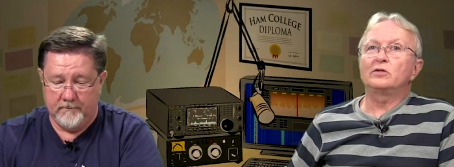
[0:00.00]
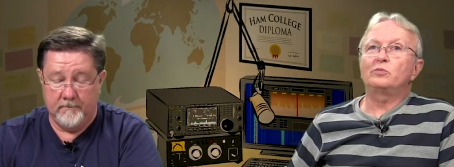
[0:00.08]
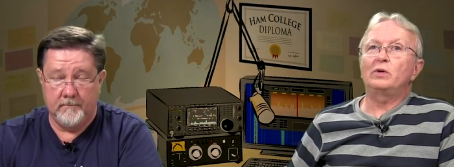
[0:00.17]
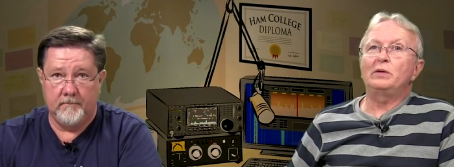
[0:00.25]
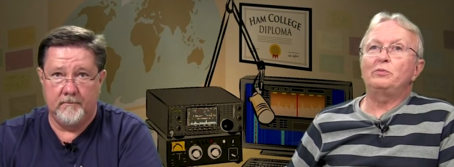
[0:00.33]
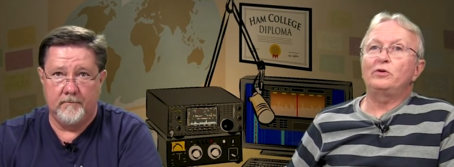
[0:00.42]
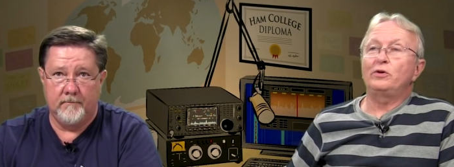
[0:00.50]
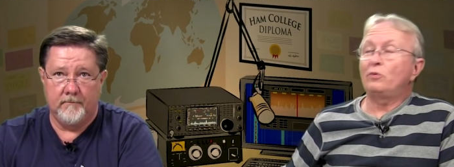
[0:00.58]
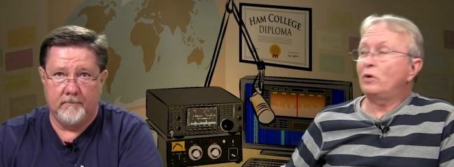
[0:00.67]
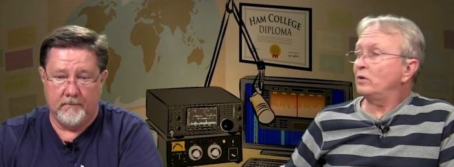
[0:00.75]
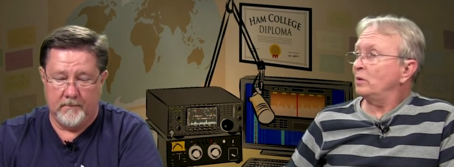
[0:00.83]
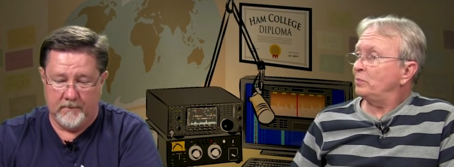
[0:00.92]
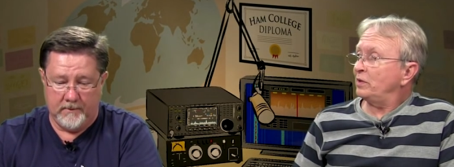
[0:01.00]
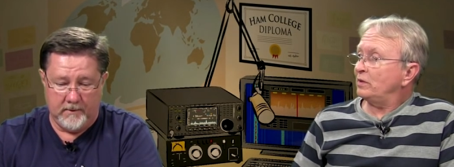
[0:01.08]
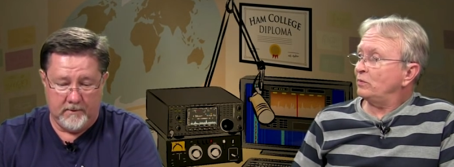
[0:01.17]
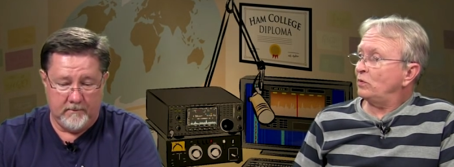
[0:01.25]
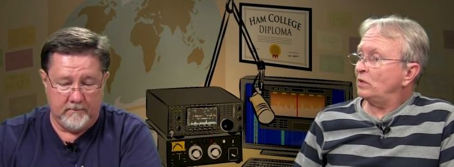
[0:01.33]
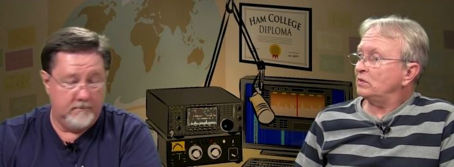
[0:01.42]
Speaker 1: paper you wrote up here,
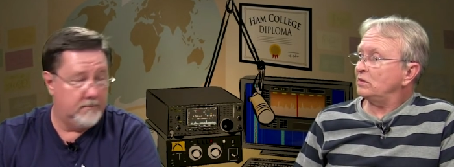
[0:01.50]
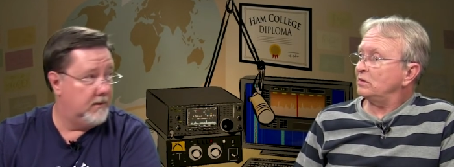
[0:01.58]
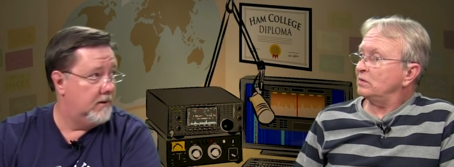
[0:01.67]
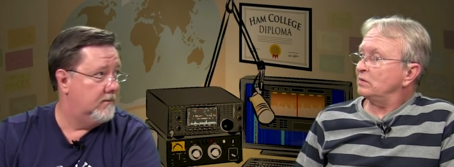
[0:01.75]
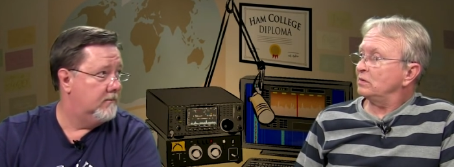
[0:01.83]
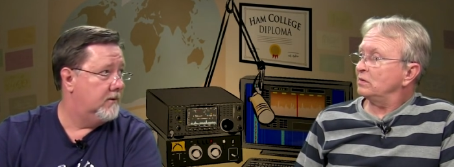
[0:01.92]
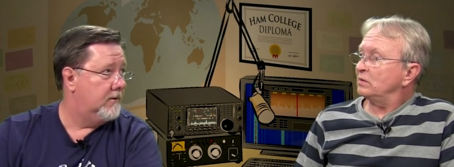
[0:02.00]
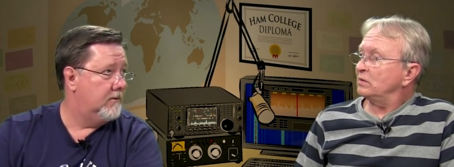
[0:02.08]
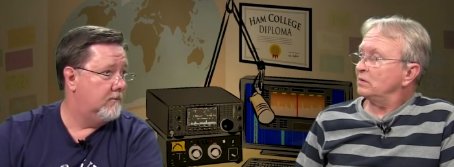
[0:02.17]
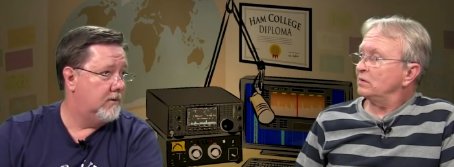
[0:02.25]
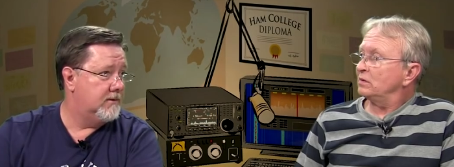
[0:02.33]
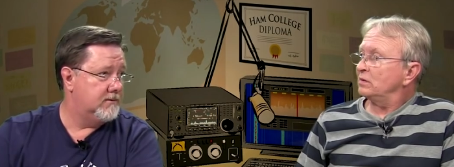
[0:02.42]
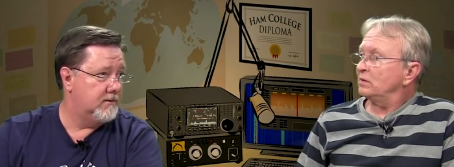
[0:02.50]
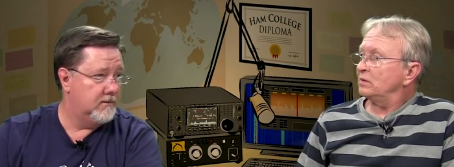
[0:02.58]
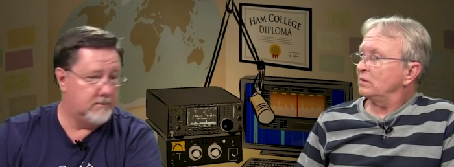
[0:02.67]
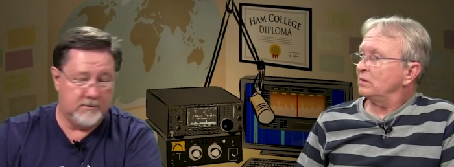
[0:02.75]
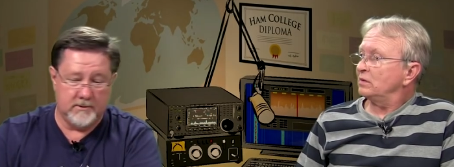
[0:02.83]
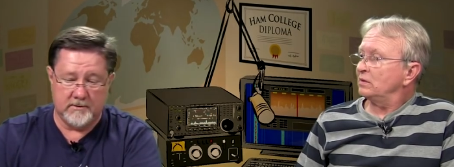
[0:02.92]
yeah, it wasn't.
Speaker 2: Yeah, no, it wasn't.
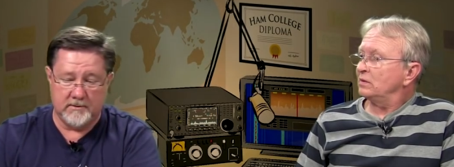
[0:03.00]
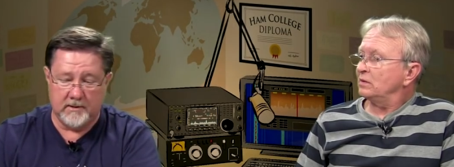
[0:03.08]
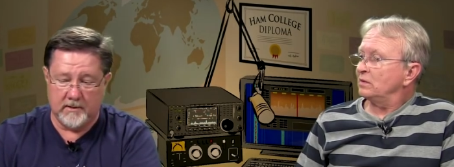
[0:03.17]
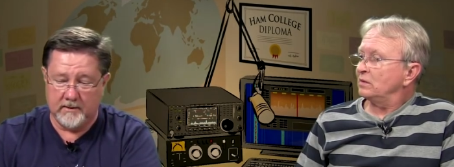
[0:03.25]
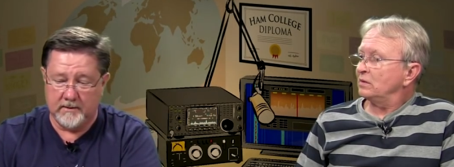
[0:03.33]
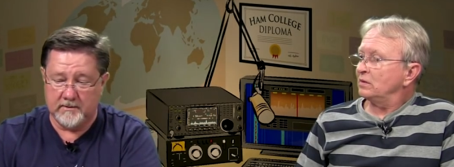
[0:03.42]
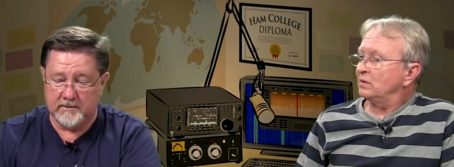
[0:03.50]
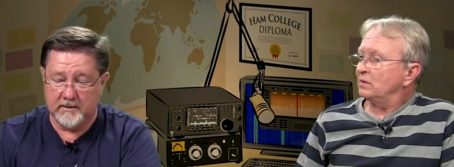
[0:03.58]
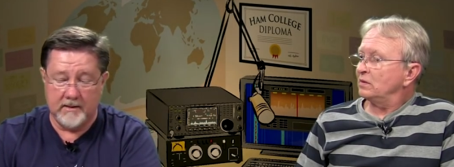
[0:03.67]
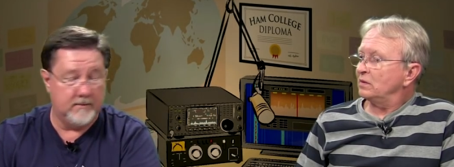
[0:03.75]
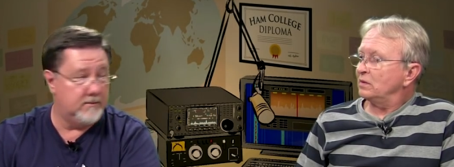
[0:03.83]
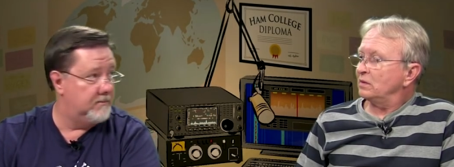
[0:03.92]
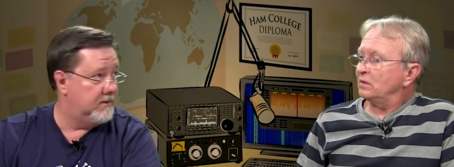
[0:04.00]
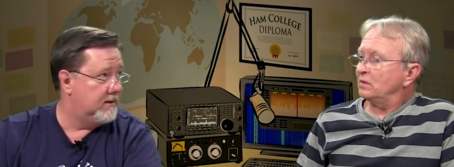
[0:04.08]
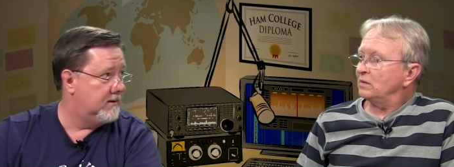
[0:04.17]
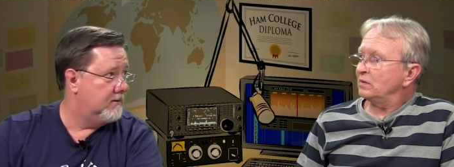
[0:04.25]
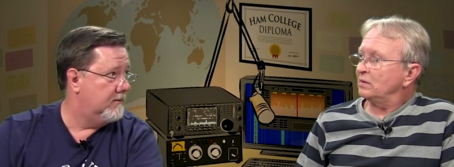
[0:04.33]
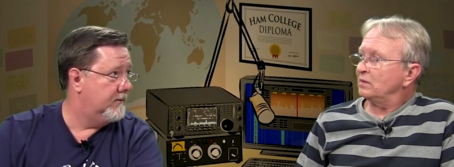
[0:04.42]
It's just uh, I guess sent out the
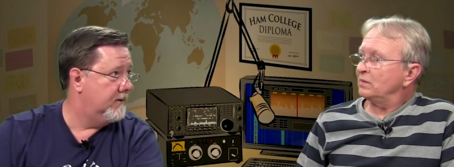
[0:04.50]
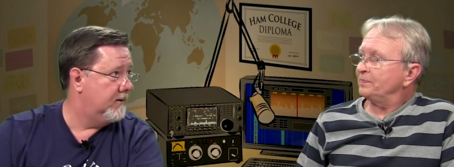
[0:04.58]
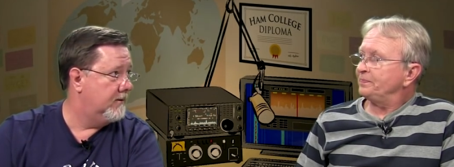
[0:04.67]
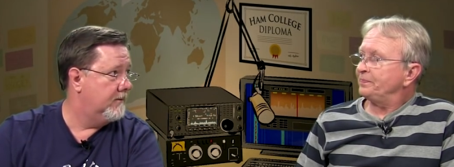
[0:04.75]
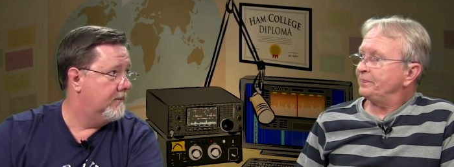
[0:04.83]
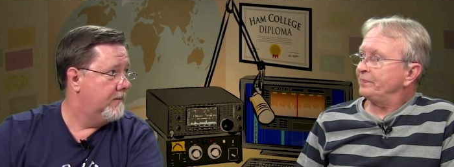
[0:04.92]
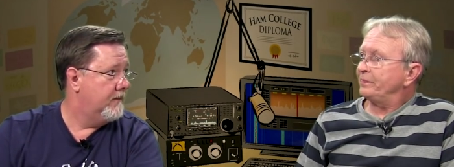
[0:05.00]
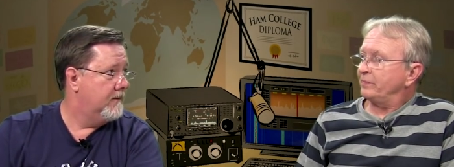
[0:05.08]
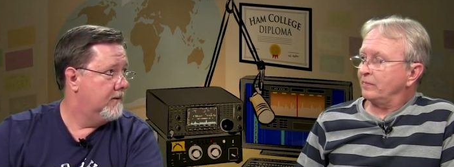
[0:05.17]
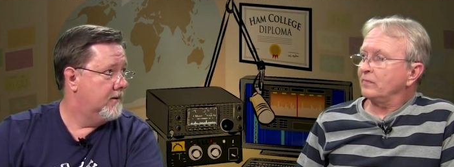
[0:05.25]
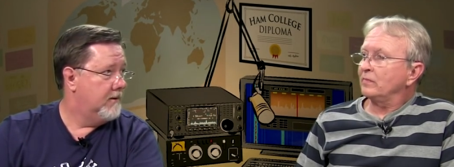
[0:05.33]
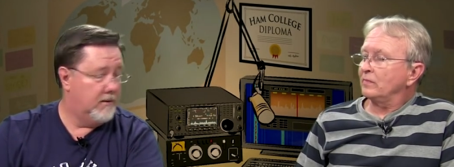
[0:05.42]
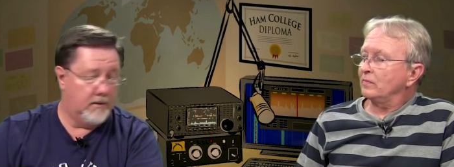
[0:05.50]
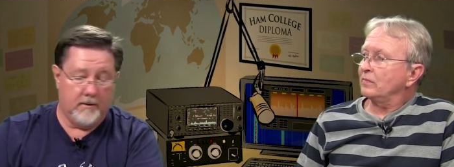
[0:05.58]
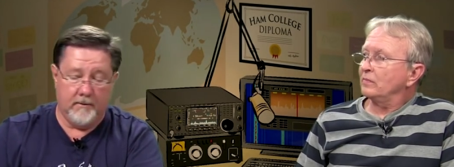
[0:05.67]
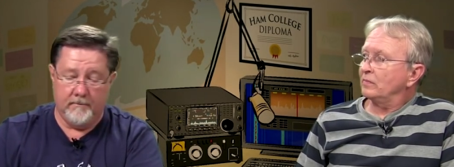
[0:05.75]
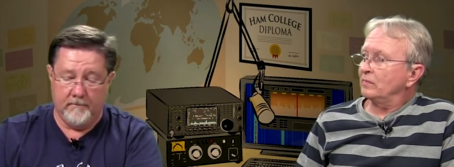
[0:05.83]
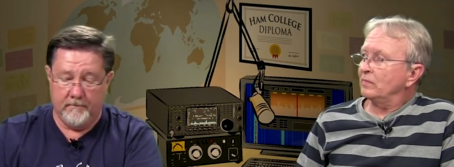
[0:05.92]
beacon on there.
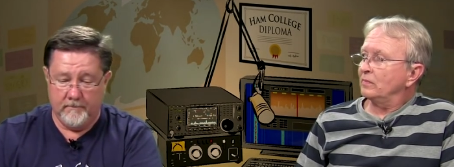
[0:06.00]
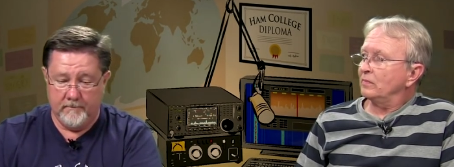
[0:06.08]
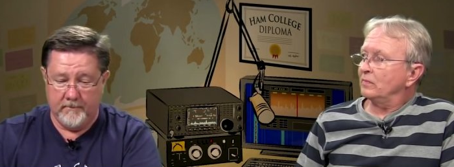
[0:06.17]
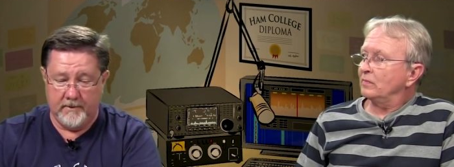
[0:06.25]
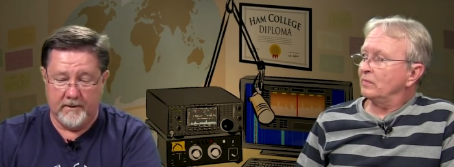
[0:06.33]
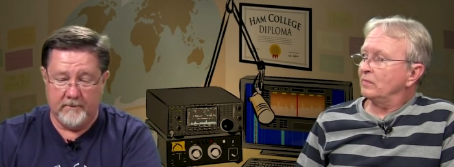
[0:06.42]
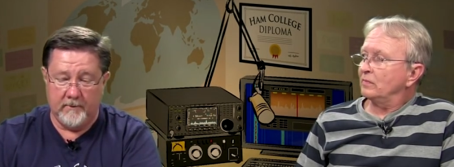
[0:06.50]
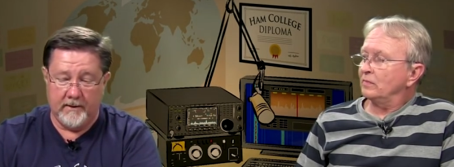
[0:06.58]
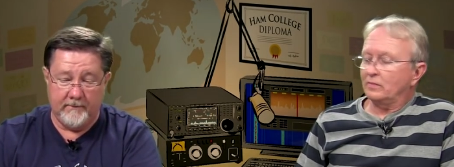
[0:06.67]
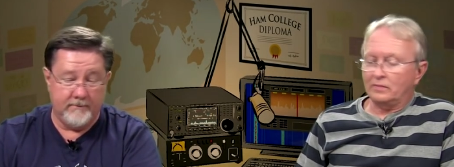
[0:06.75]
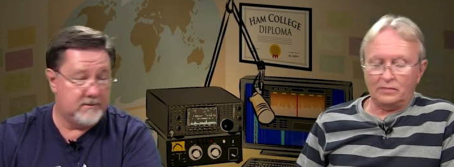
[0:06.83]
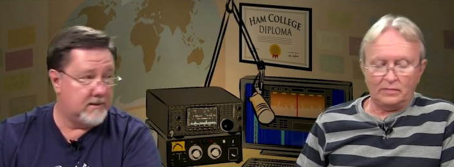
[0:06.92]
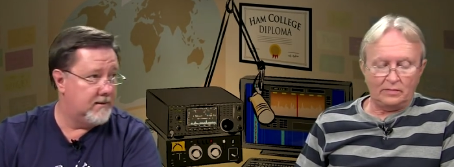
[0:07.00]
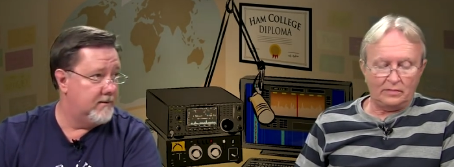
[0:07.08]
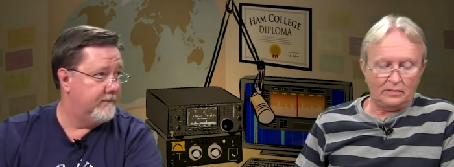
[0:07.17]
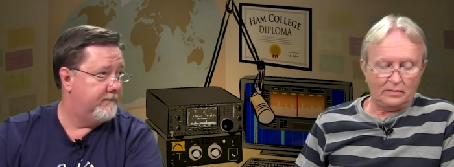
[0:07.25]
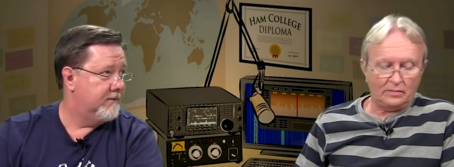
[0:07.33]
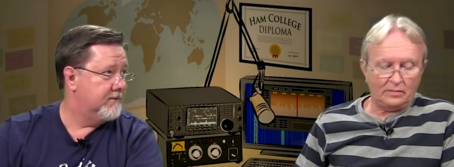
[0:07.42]
Um, but anyway, it was kind
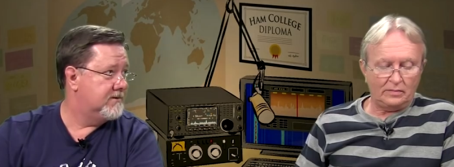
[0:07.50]
of the first